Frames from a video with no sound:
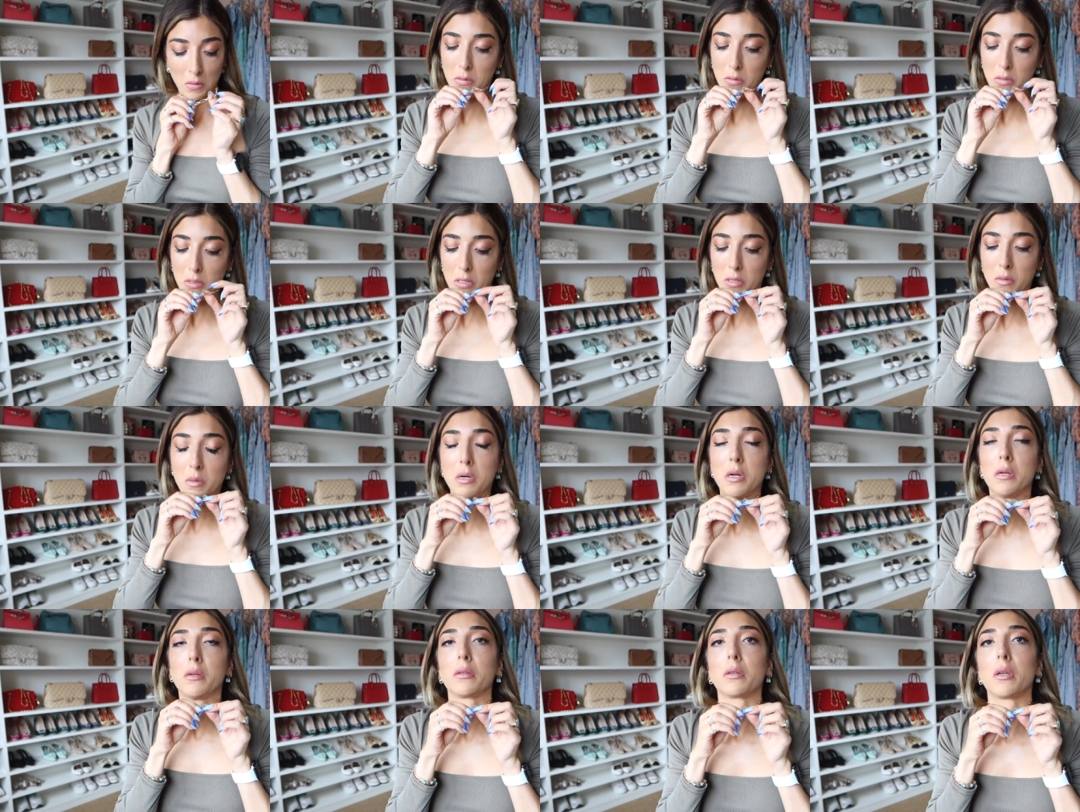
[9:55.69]
Does
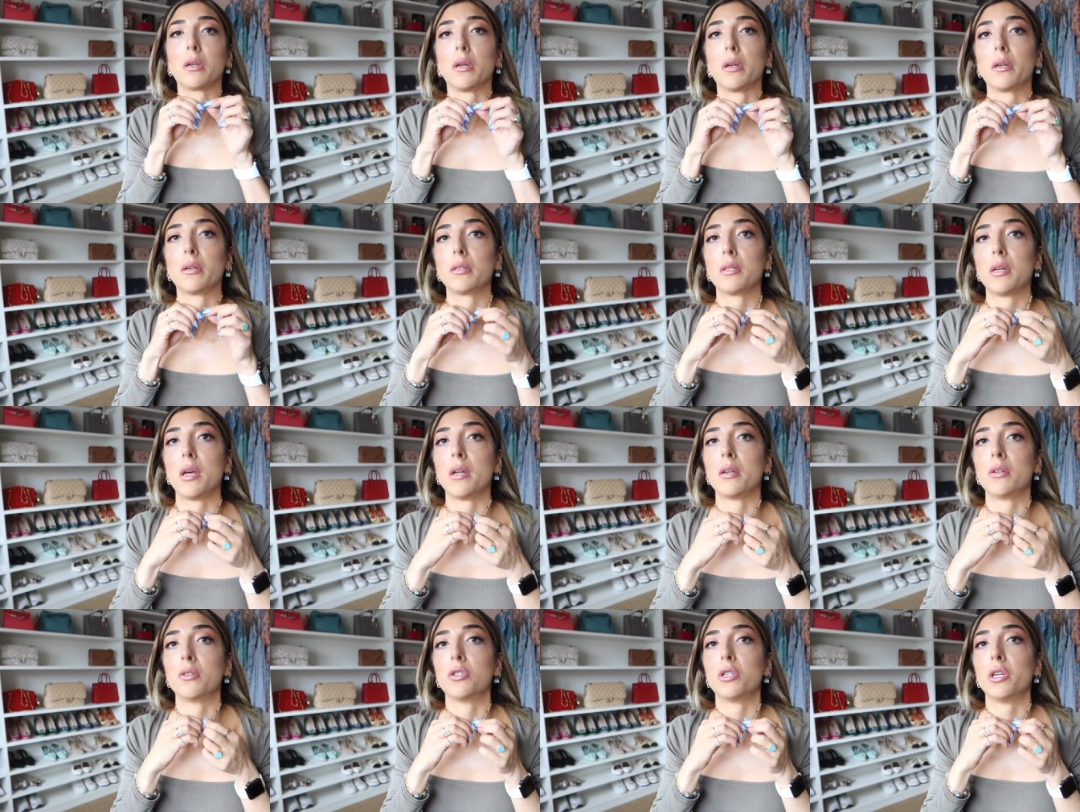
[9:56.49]
anyone else get like
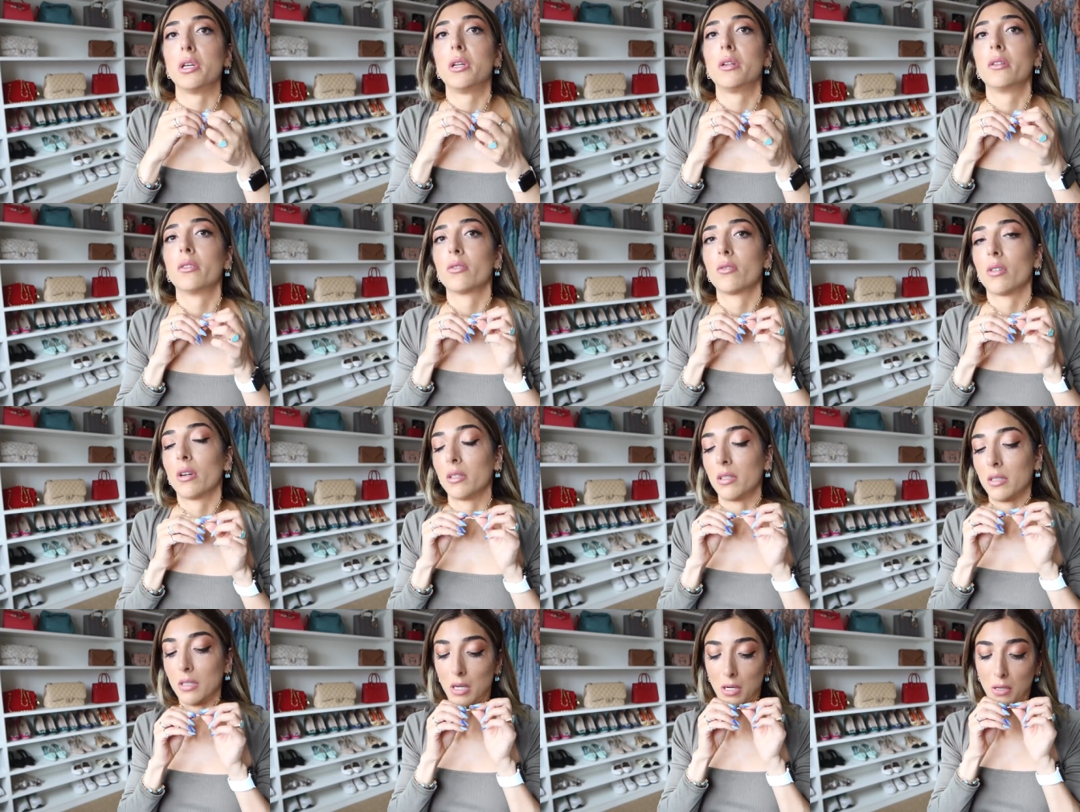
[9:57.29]
10 chins
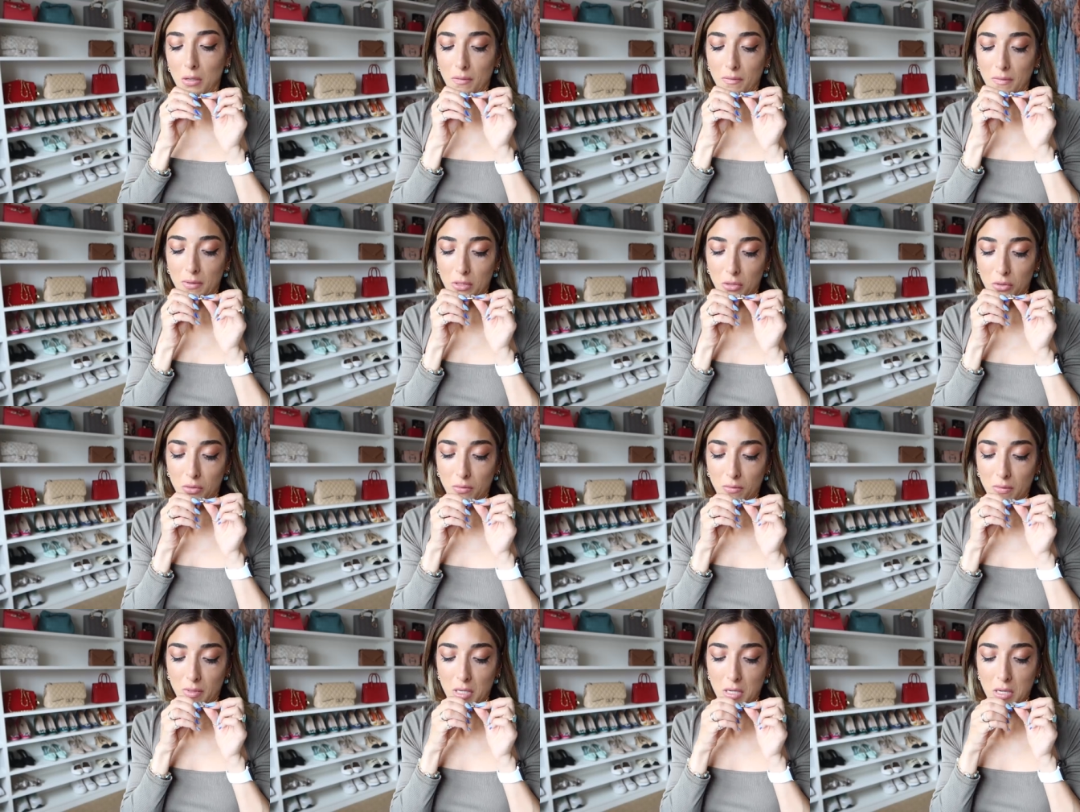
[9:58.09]
trying to take off their
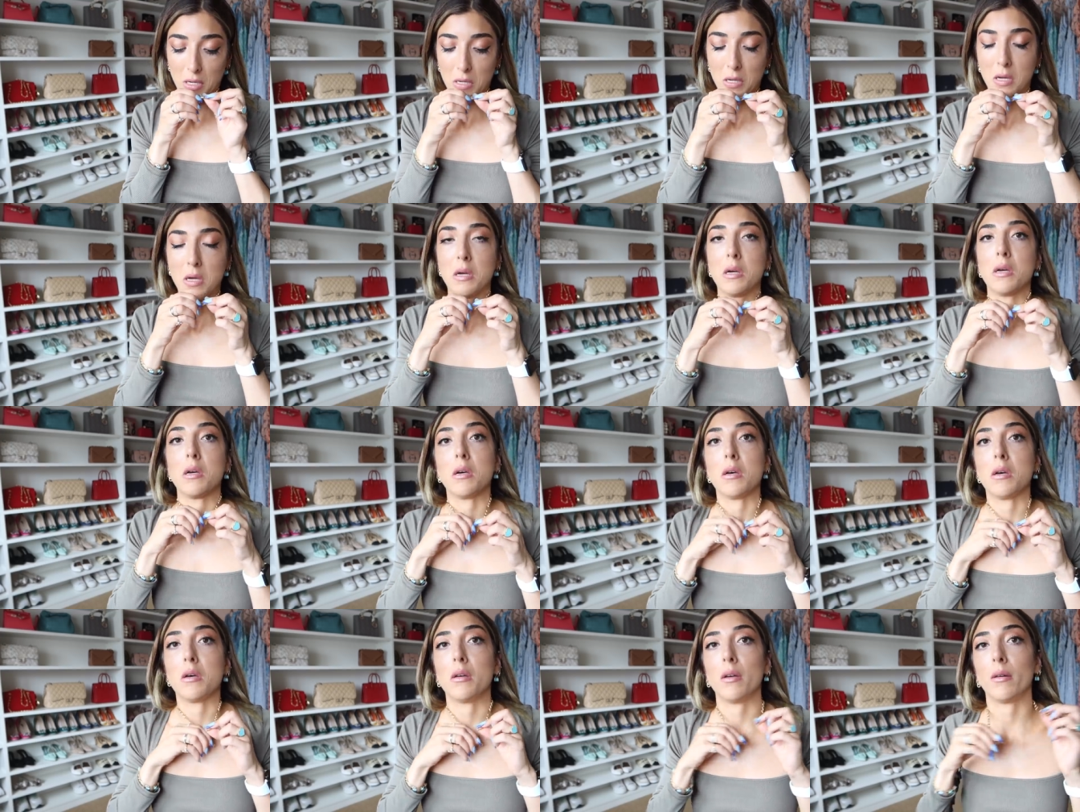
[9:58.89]
jewellery?
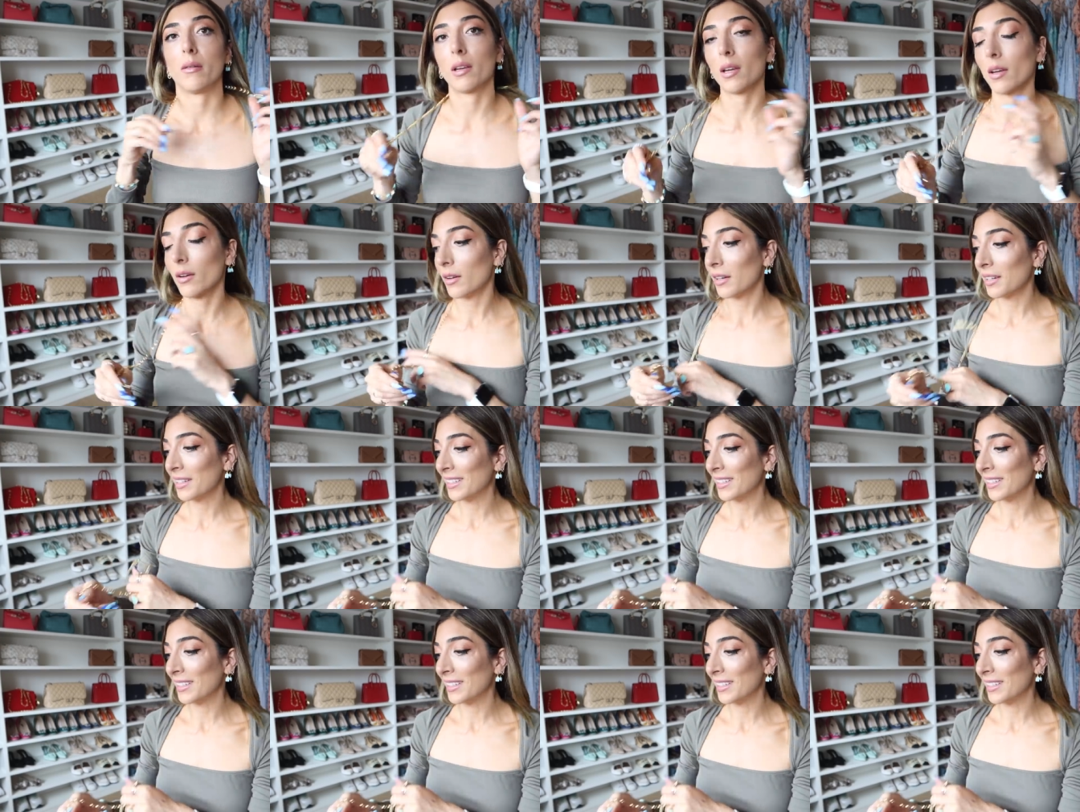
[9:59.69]
There we go.